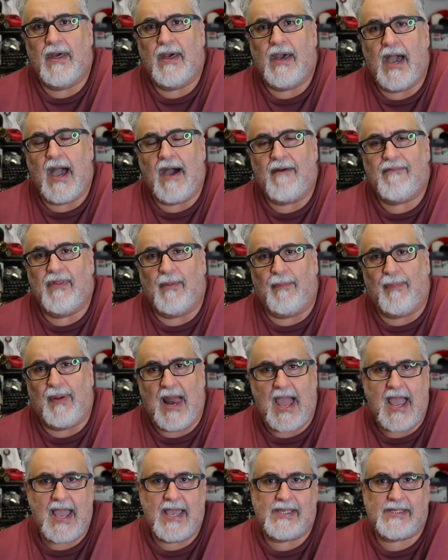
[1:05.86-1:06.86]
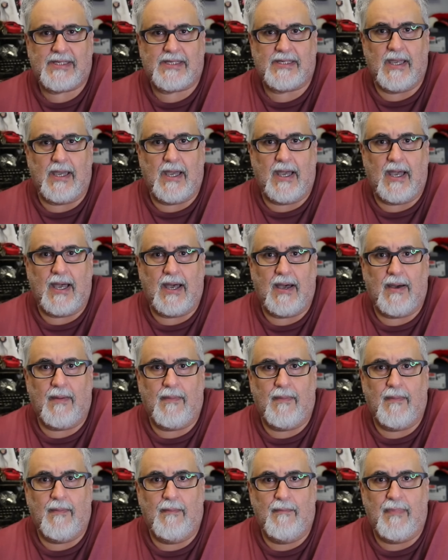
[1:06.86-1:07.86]
have the place
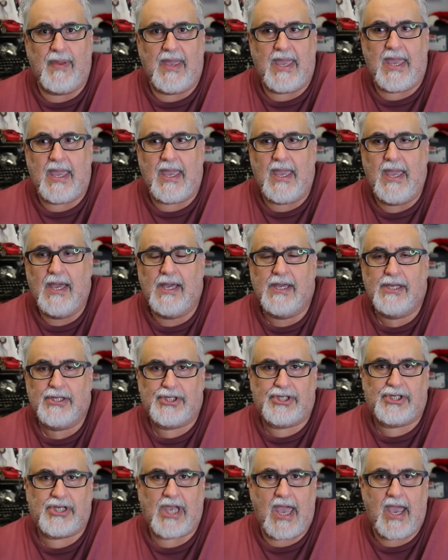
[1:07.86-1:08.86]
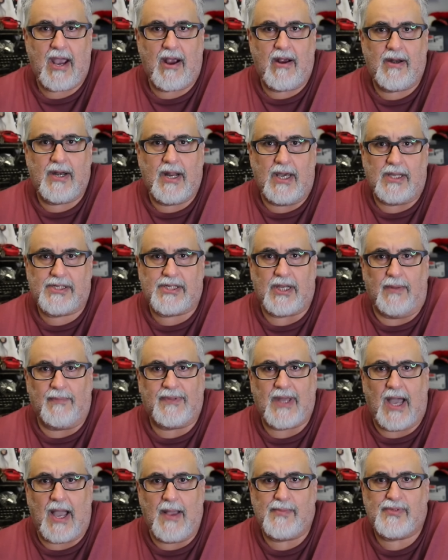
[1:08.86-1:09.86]
uh, be shared
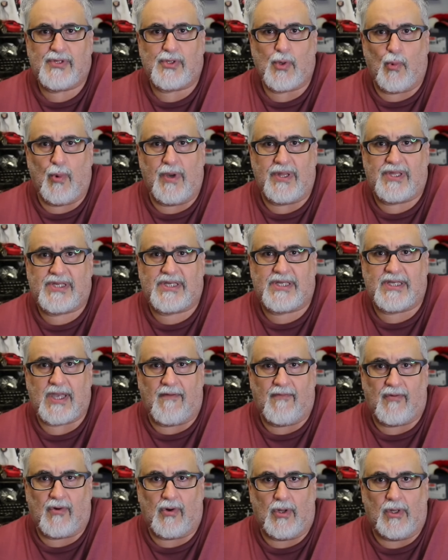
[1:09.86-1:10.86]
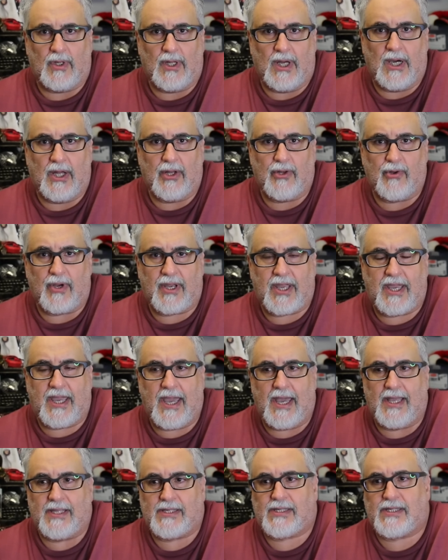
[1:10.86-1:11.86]
sometimes with several other
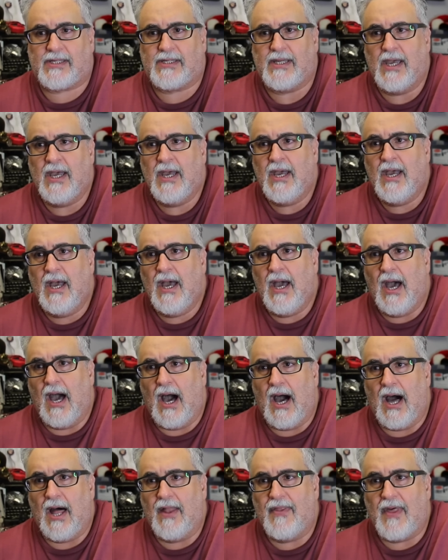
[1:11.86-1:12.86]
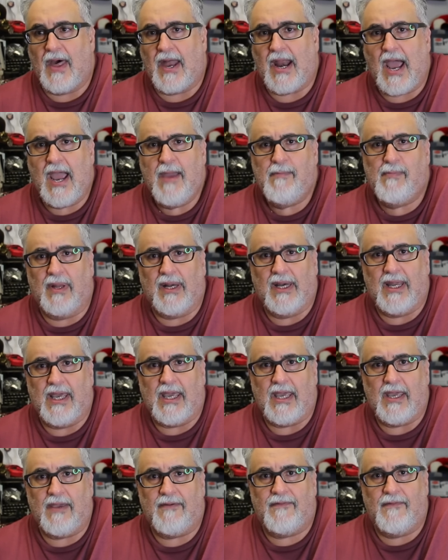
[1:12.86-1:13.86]
kits uh, that I
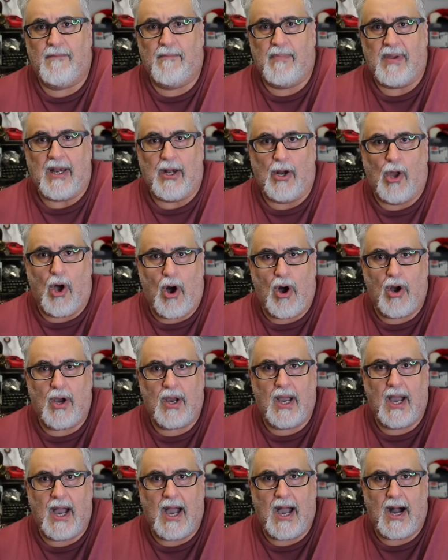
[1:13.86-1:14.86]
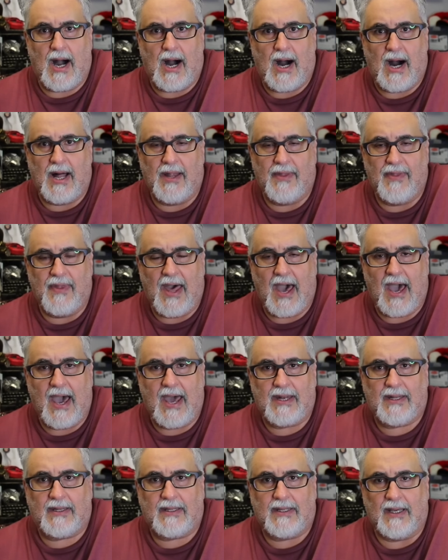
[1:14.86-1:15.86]
believe belong on
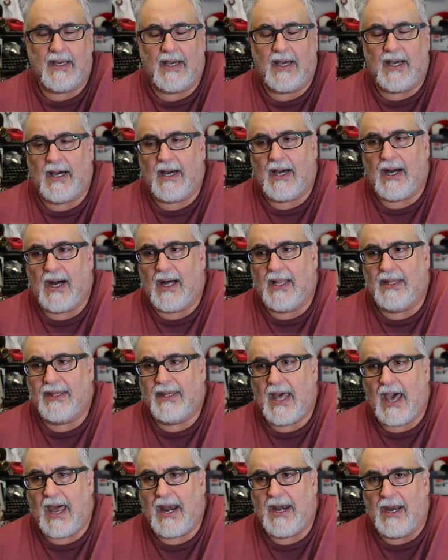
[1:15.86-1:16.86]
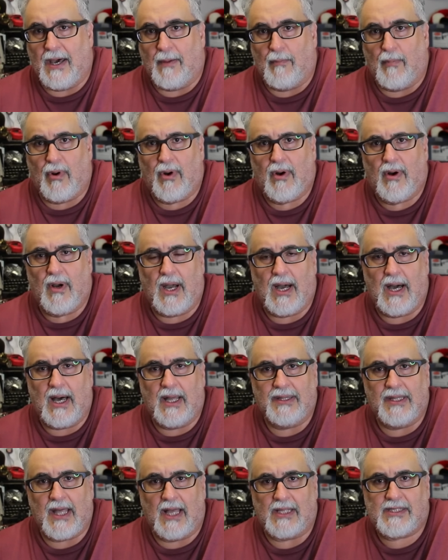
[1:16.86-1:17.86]
that uh, on that number
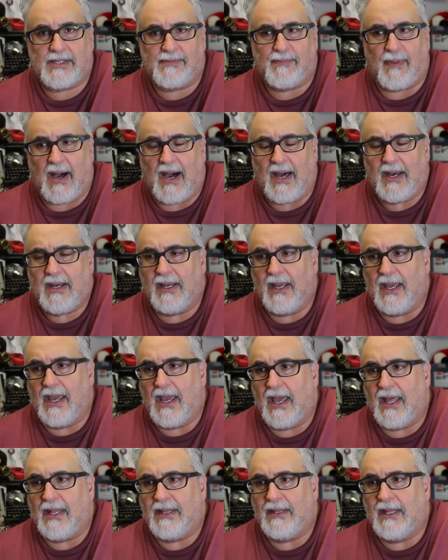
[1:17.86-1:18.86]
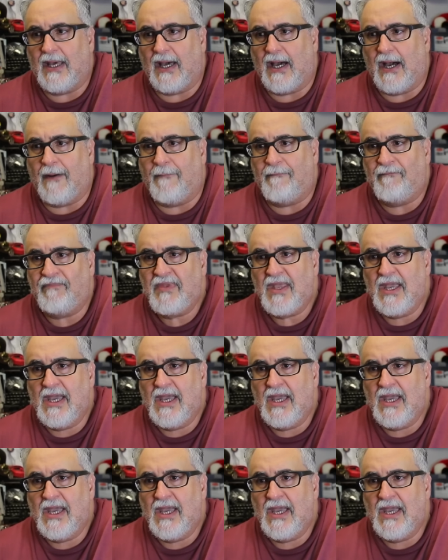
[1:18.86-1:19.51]
uh, on that spot and um,